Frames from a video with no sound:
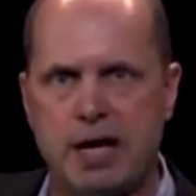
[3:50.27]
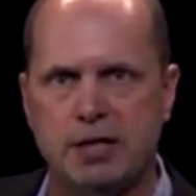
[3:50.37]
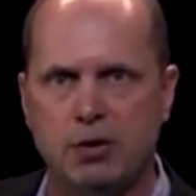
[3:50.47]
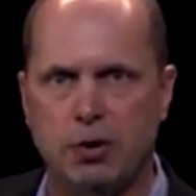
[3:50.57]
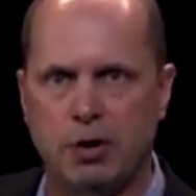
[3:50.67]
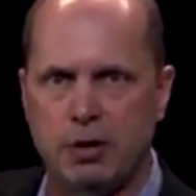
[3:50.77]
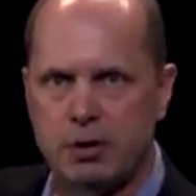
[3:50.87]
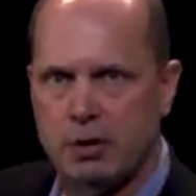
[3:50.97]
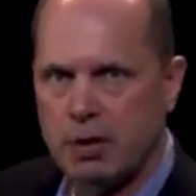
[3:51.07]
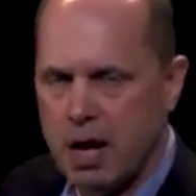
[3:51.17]
I can look
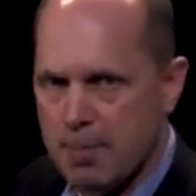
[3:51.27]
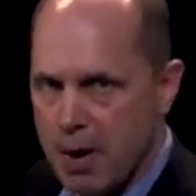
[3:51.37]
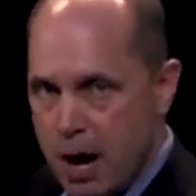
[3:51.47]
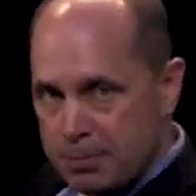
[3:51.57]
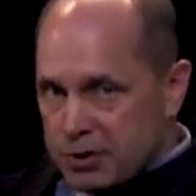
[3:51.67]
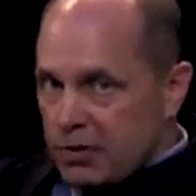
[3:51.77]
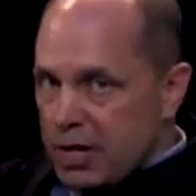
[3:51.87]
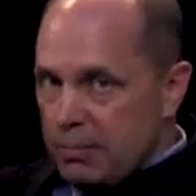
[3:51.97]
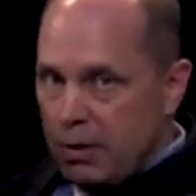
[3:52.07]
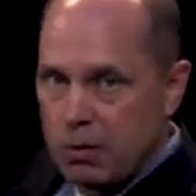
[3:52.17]

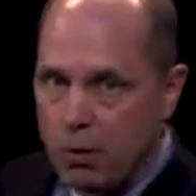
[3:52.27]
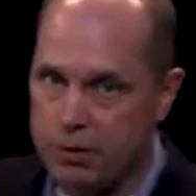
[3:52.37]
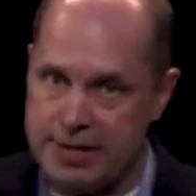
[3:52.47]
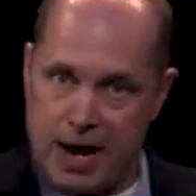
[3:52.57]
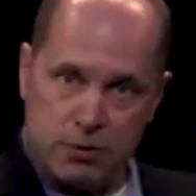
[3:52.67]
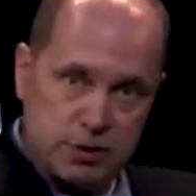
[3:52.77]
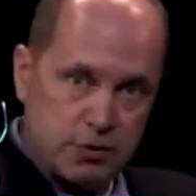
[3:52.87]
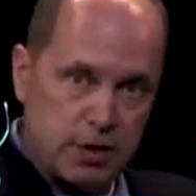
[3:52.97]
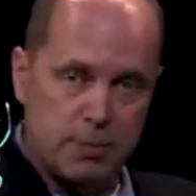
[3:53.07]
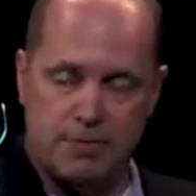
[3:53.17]
upstream or downstream.